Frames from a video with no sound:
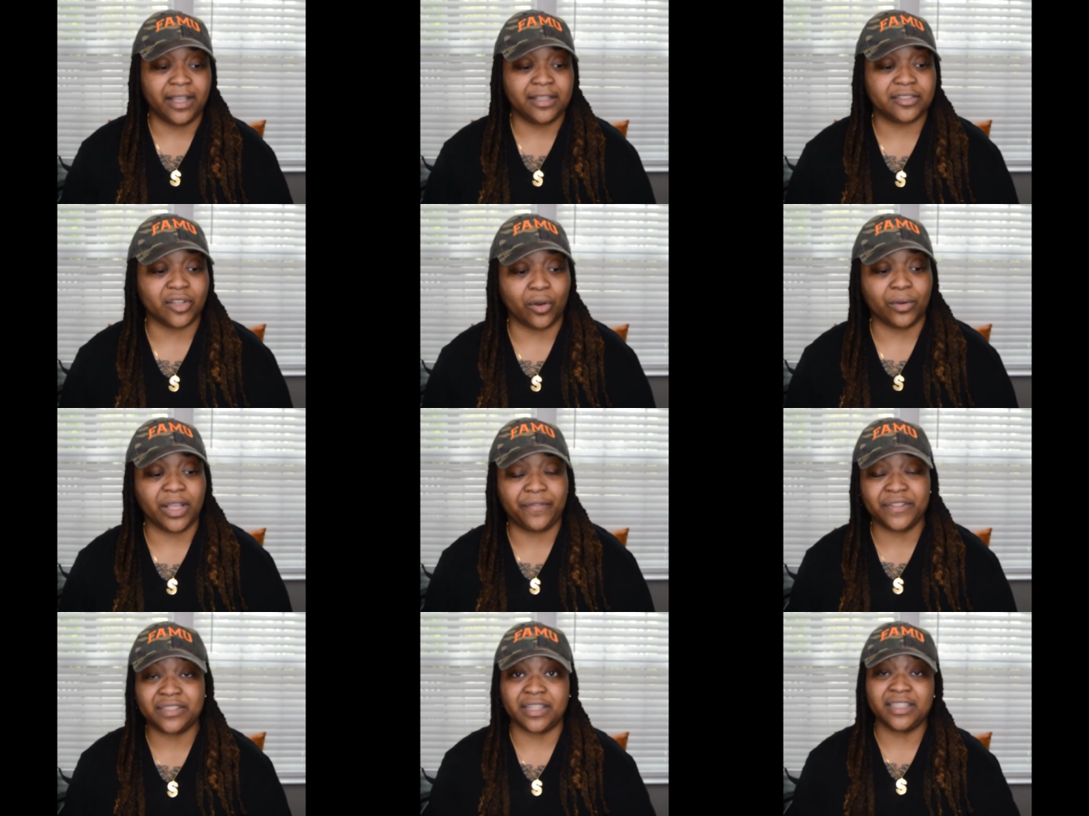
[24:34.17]
So
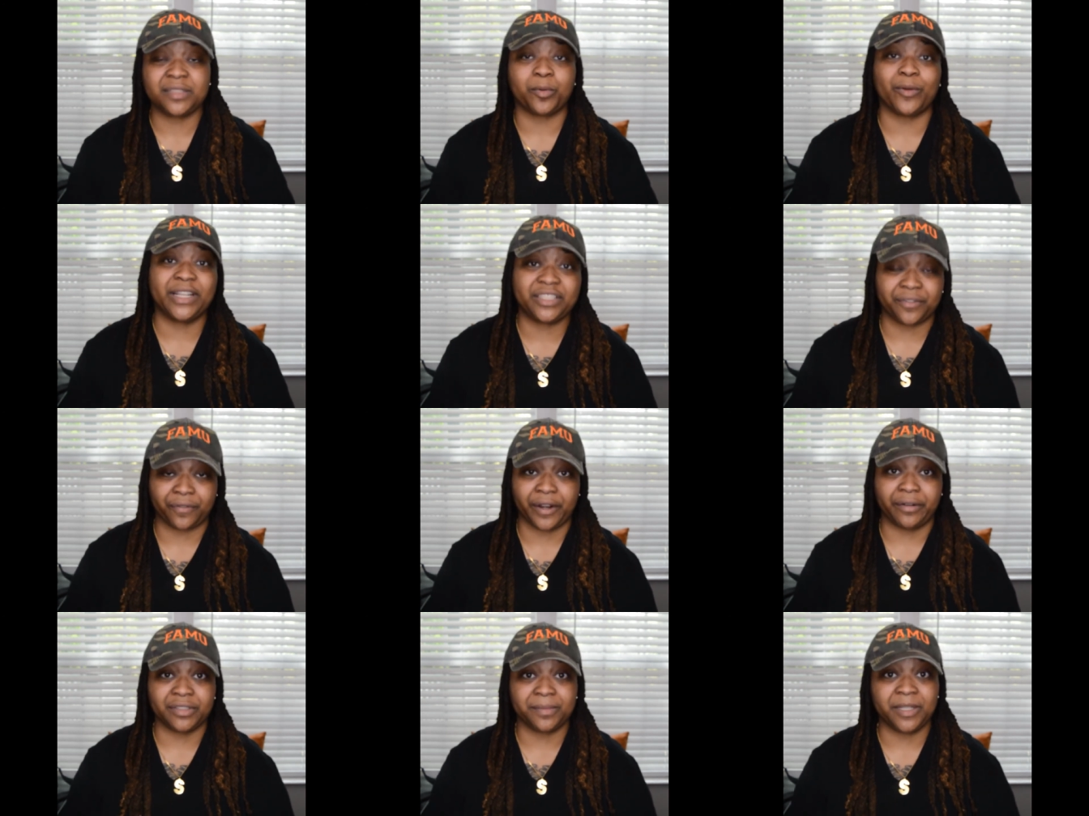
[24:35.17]
if it's an inspiration
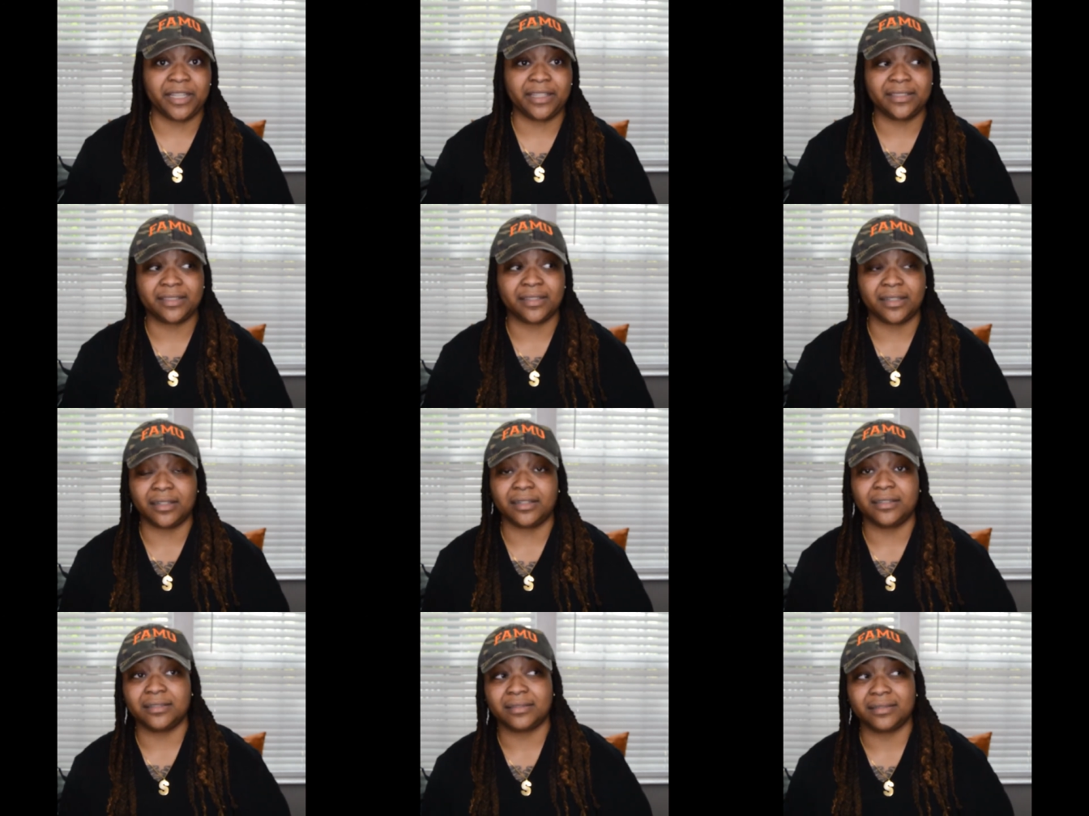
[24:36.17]
fragrance, meaning it's I